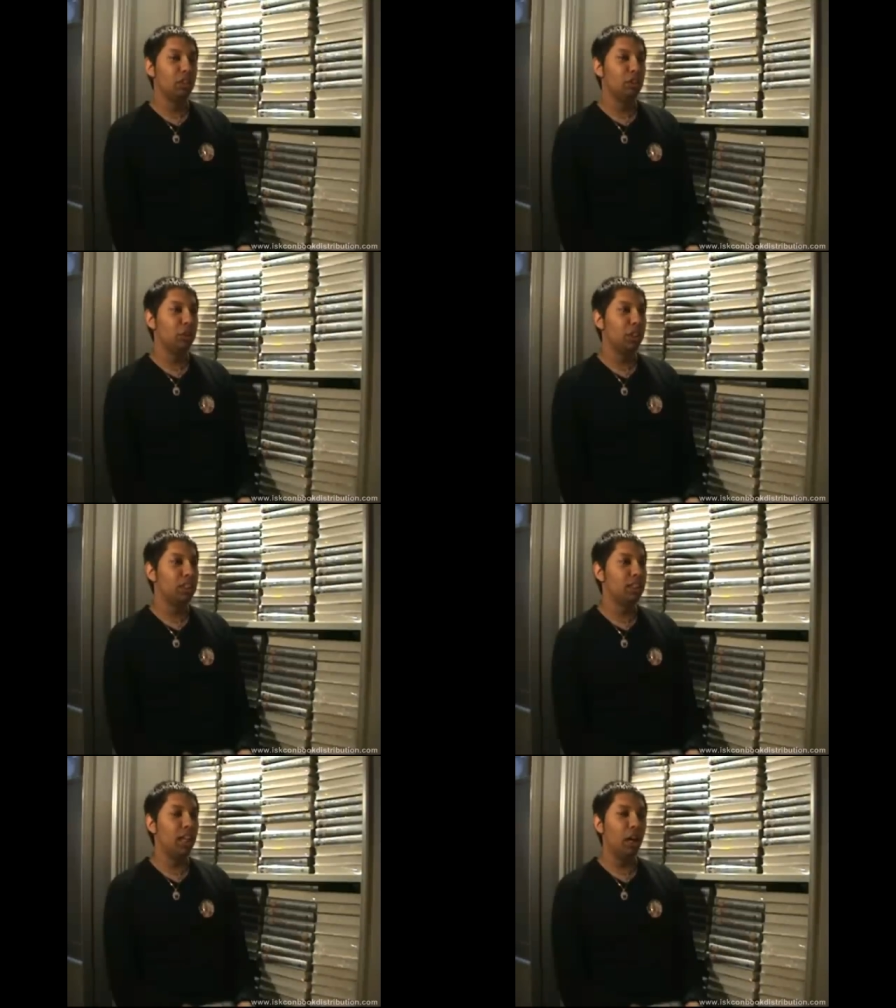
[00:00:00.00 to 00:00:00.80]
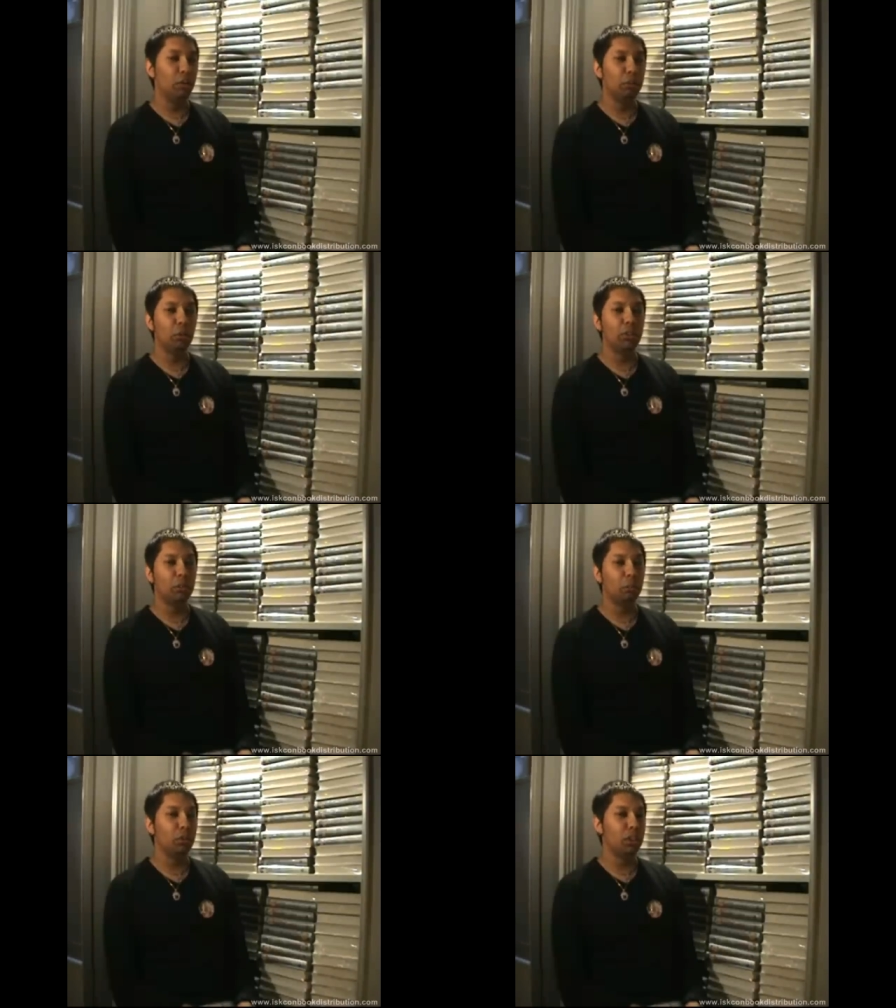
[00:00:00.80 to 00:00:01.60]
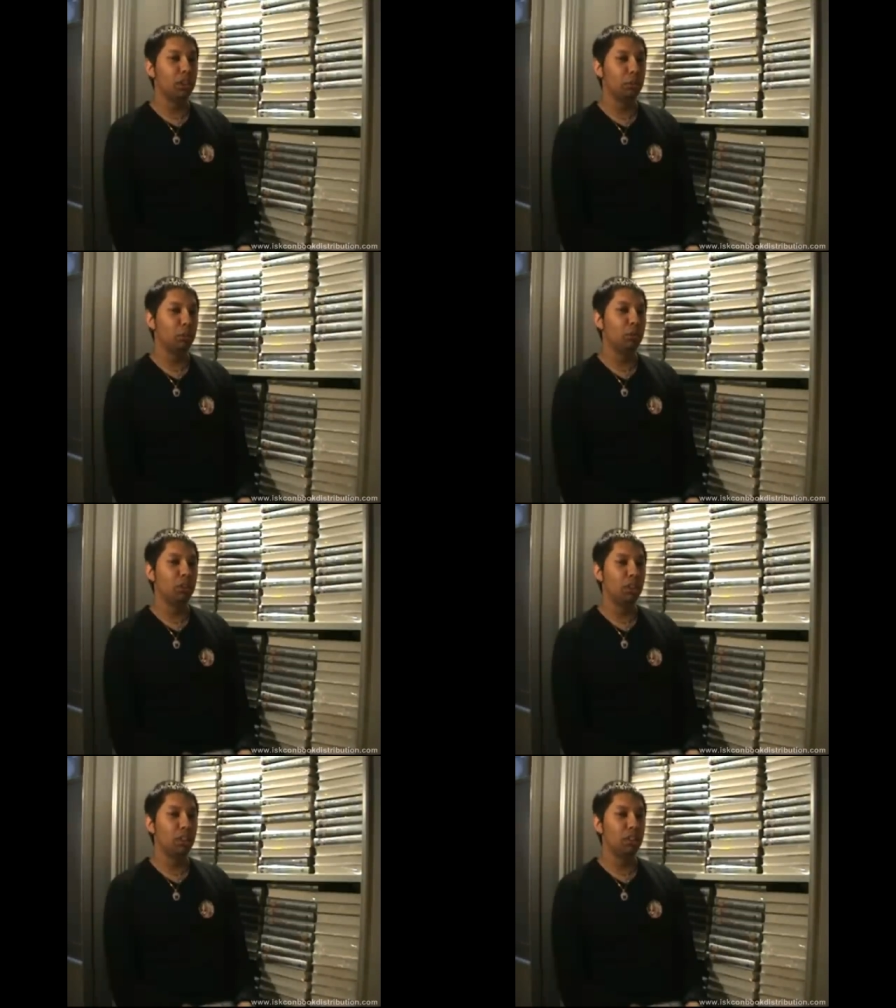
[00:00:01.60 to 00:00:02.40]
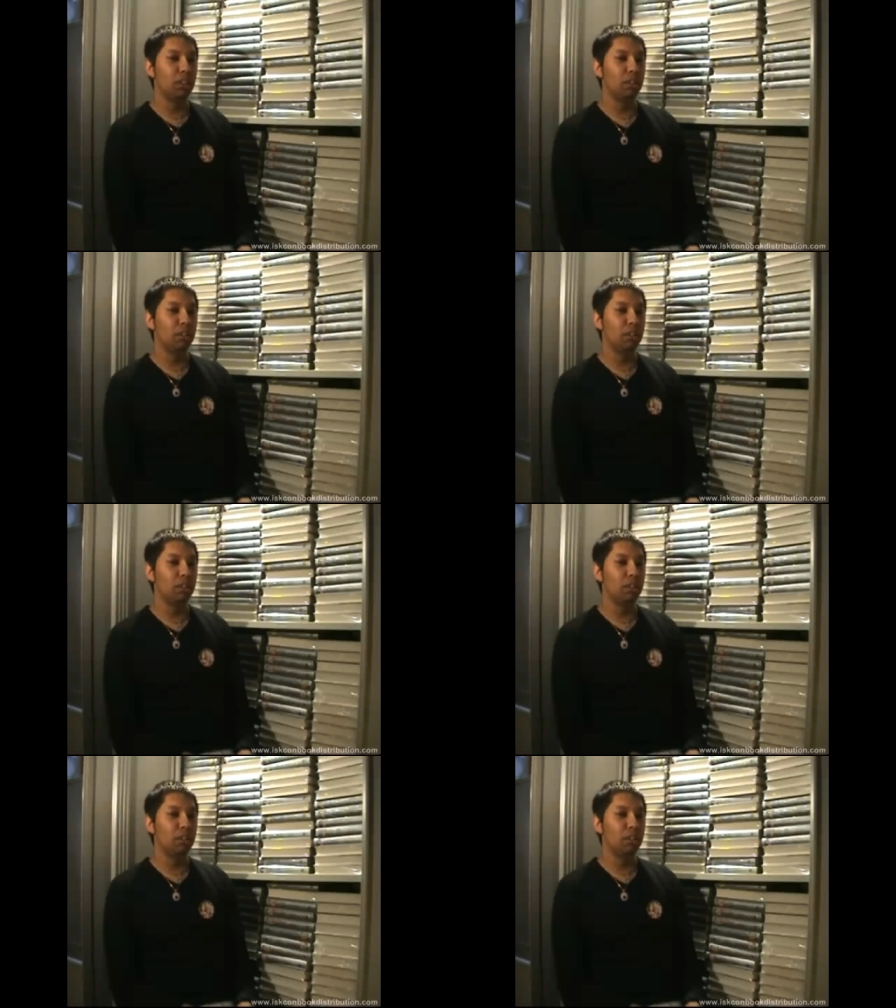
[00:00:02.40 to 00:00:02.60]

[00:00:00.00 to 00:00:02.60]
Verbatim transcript: So you can see how important book distribution is.